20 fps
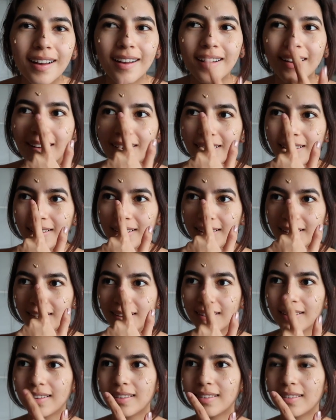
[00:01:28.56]
But
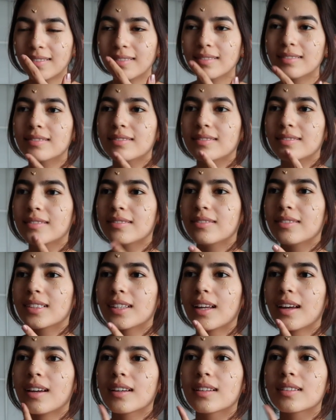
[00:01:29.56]

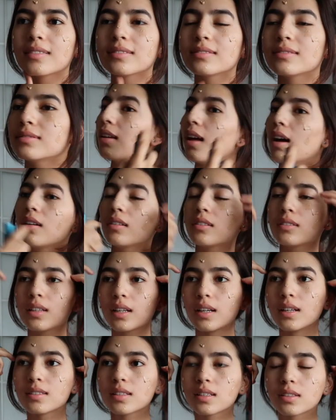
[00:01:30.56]
I don't know
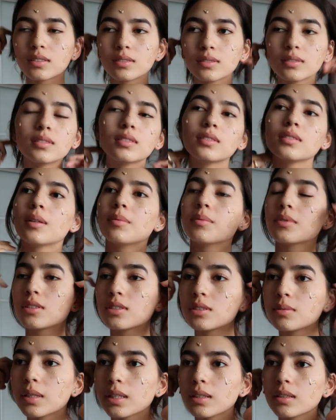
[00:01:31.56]
guys, I don't know how
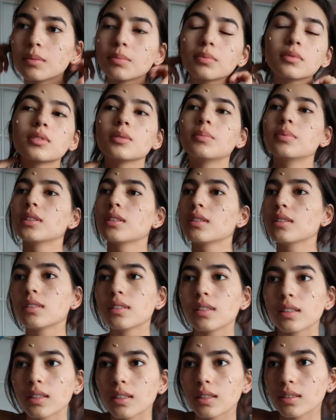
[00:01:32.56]
much makeup to put
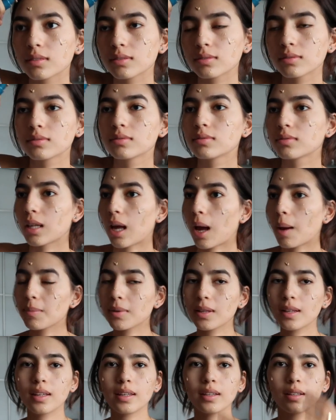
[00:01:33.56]
on.
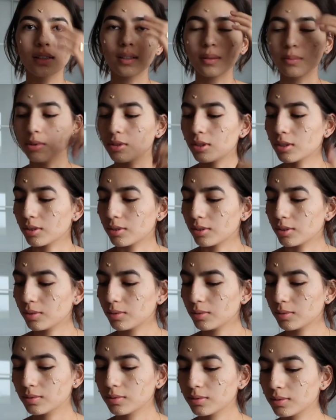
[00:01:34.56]
I'm not like a beauty girl
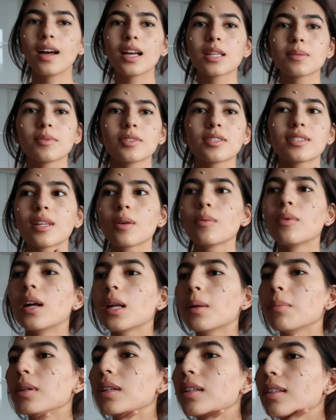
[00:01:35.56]
as much as I
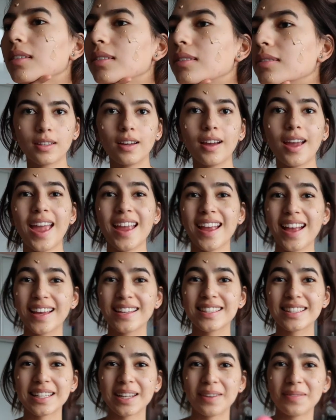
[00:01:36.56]
want to be. Okay
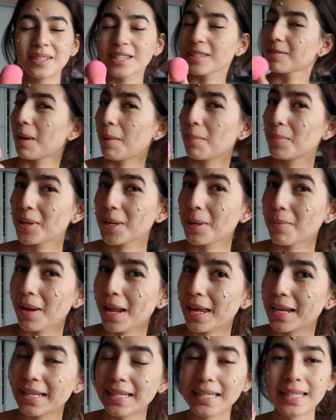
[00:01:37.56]
guys, I'm using my beauty
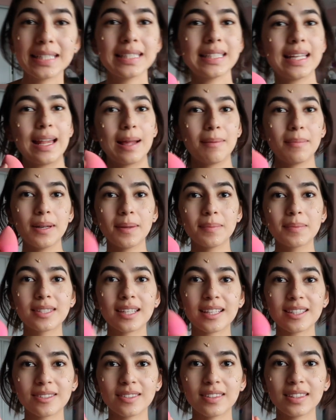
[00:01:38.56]
blender and I've been
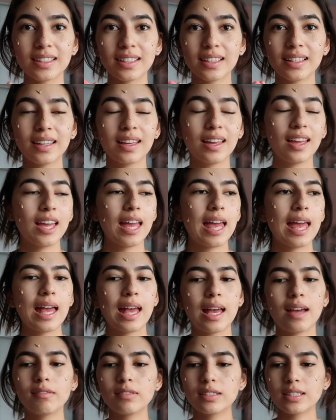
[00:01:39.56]
obsessed with it
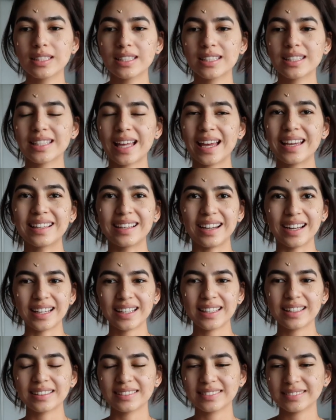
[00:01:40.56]
ever since I got
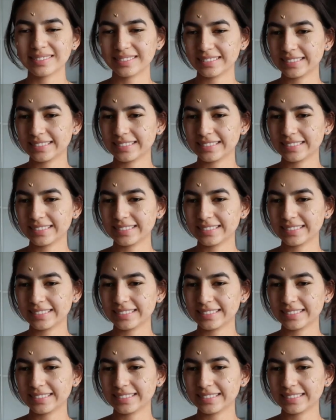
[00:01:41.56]
it.